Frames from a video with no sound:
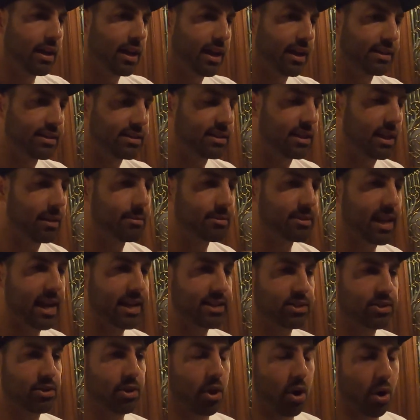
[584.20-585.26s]
it seems
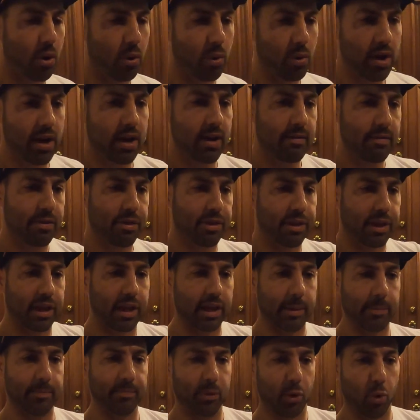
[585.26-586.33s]
as though
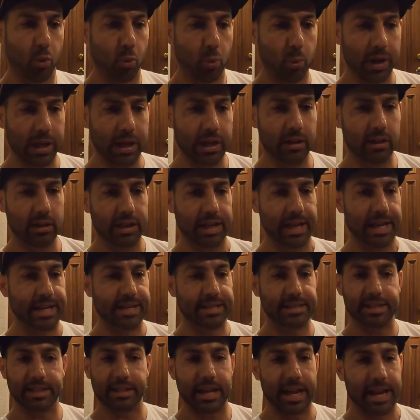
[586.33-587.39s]
the wheel
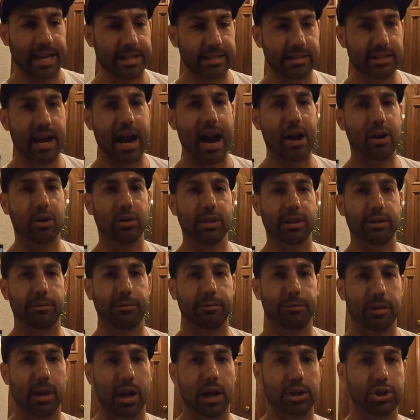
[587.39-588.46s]
is entirely
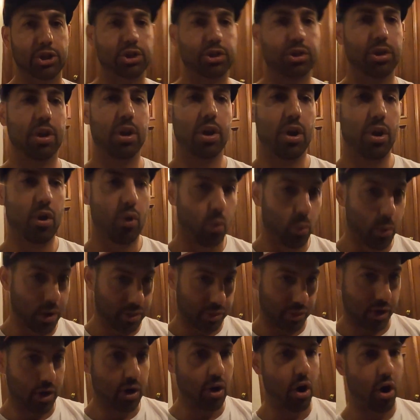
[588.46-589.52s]
flush
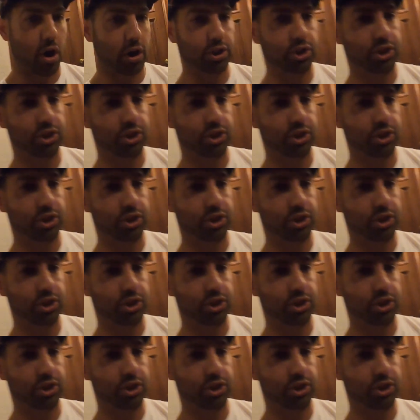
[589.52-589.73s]
with the car.